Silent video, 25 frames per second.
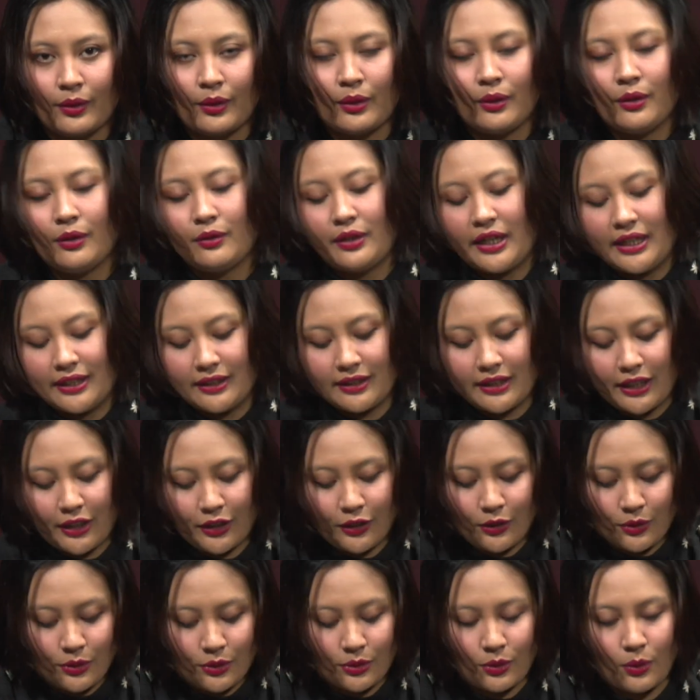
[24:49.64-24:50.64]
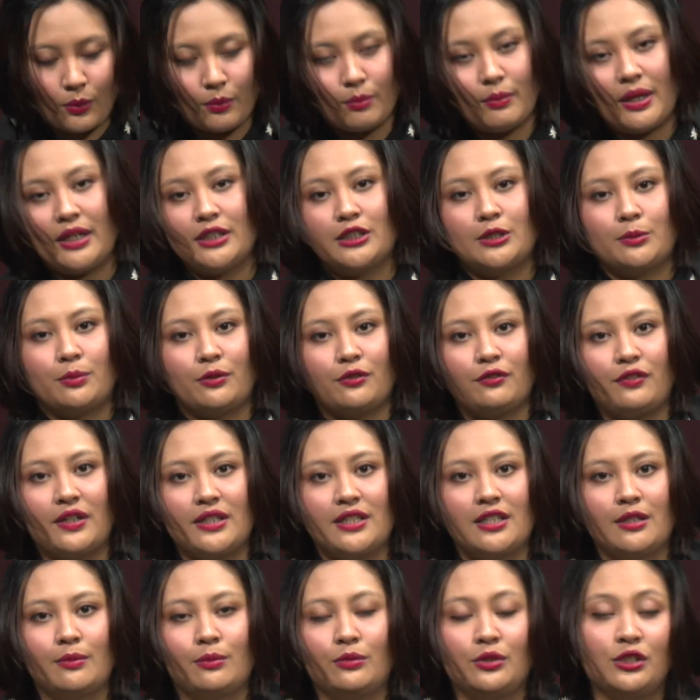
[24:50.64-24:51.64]
All right, thank you so much,
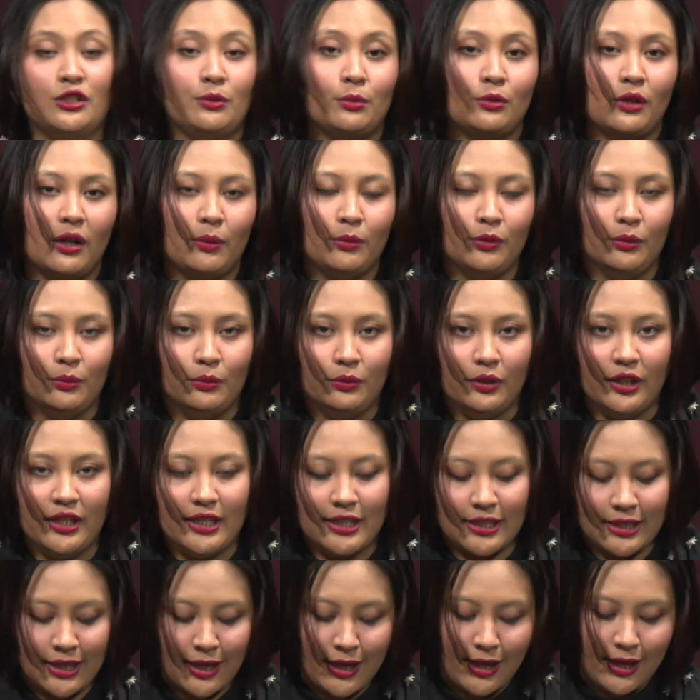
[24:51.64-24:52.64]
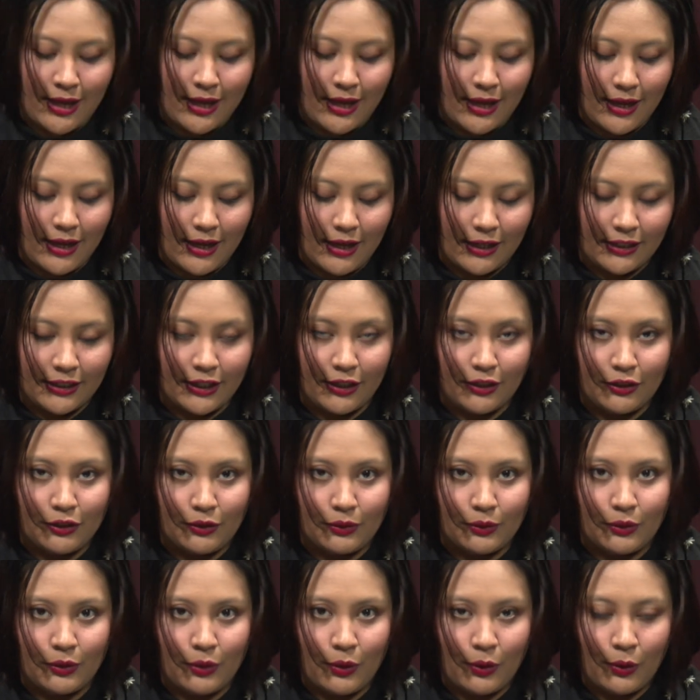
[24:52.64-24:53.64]
Professor Mujibu Abd Muis. There
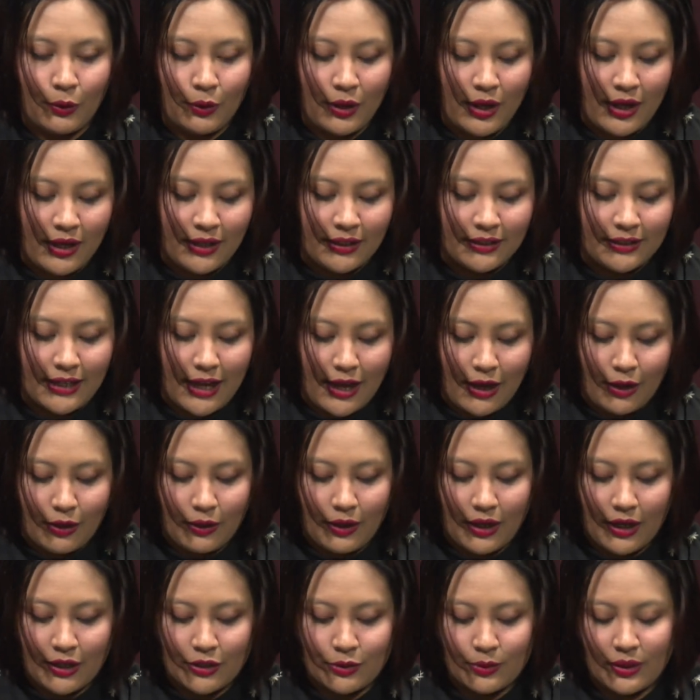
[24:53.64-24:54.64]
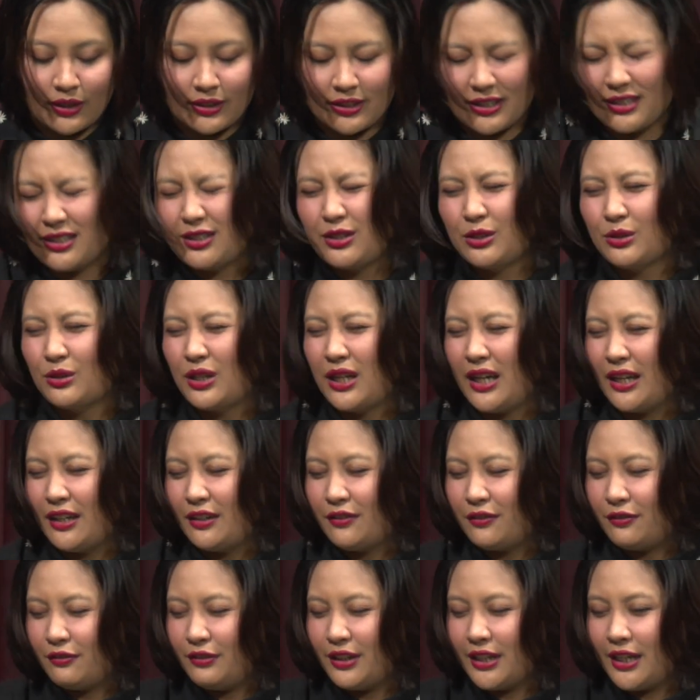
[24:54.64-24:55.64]
you go. Now, Hazwin, just to kind
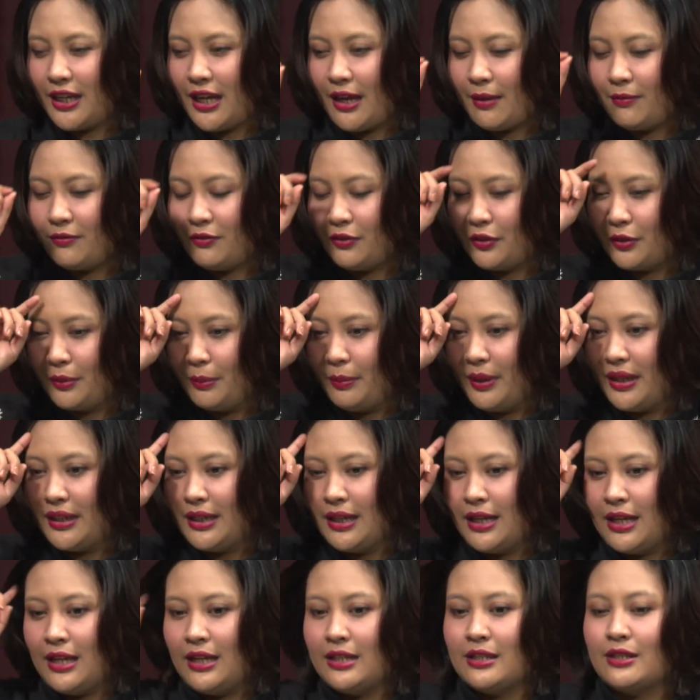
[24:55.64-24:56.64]
of recap for a bit.